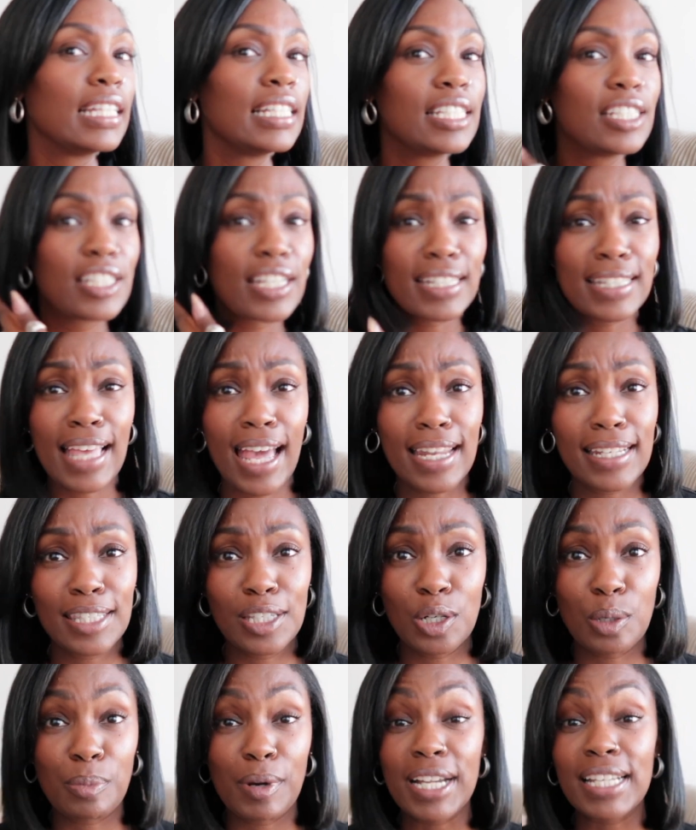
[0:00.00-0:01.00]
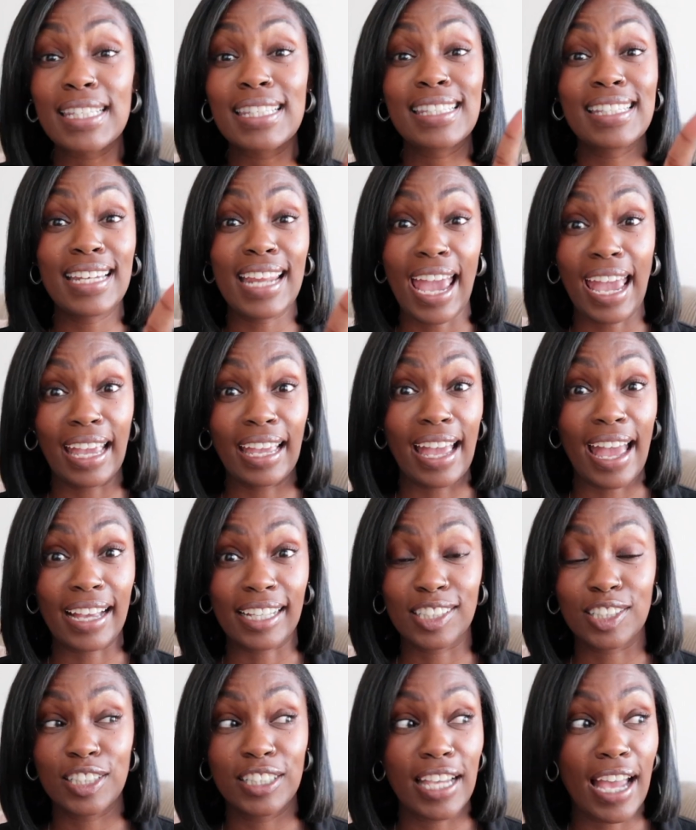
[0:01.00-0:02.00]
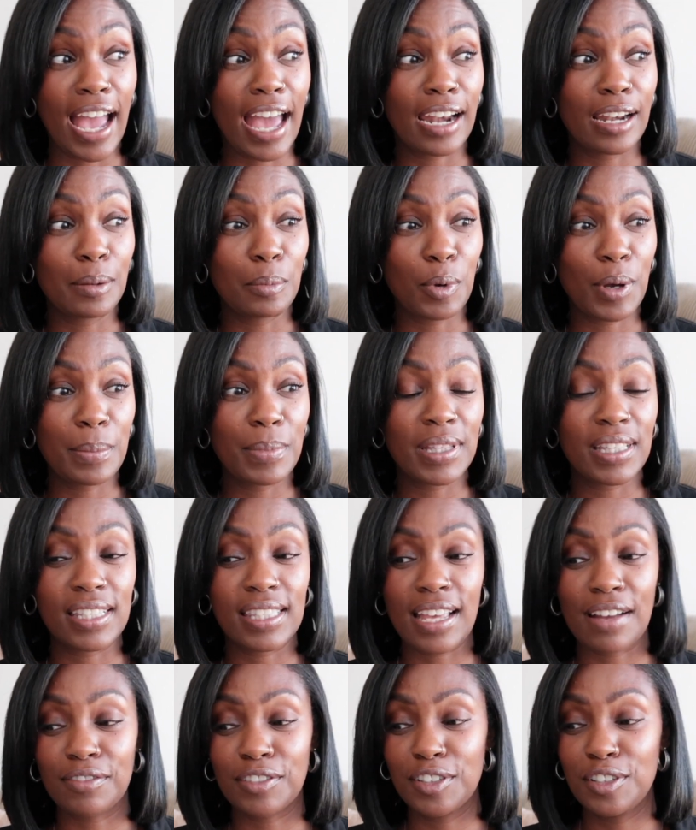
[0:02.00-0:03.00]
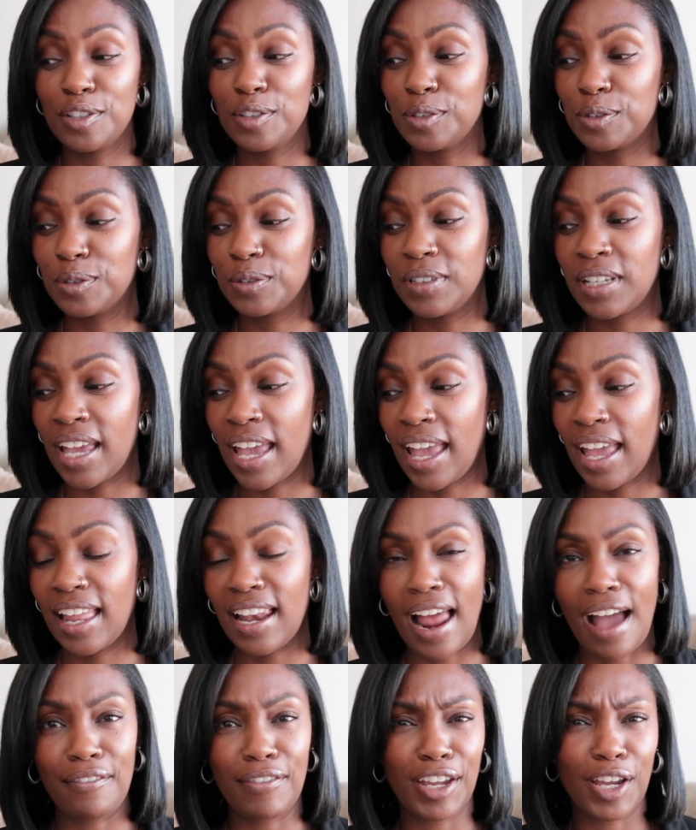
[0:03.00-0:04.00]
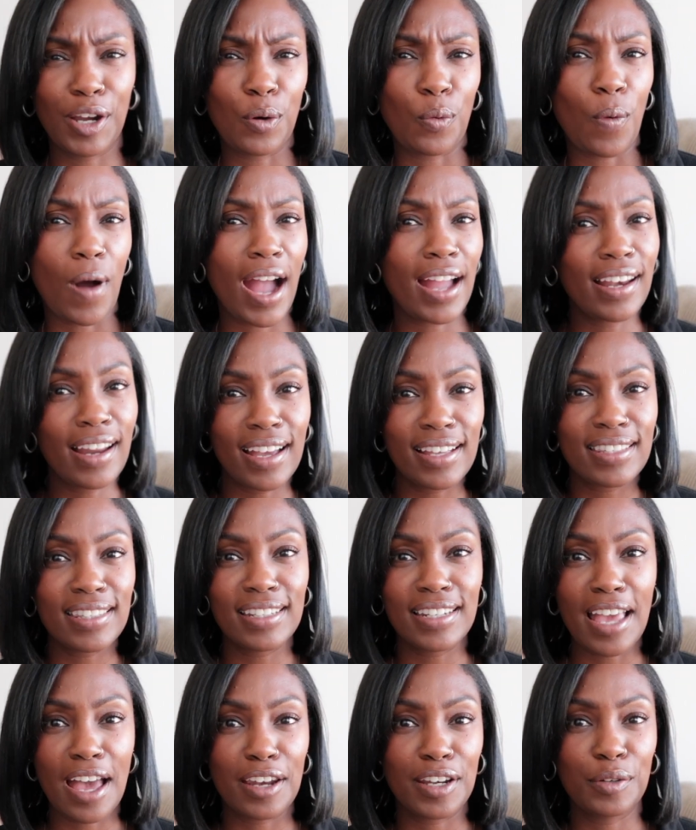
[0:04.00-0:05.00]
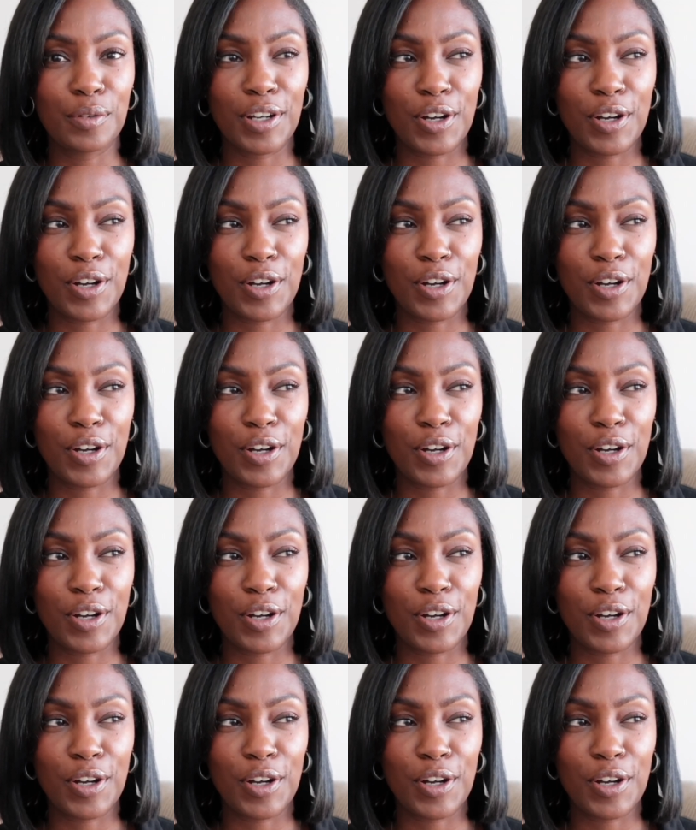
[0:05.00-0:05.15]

just got a silk press today, actually. I had an appointment this afternoon and I figured why not sit down and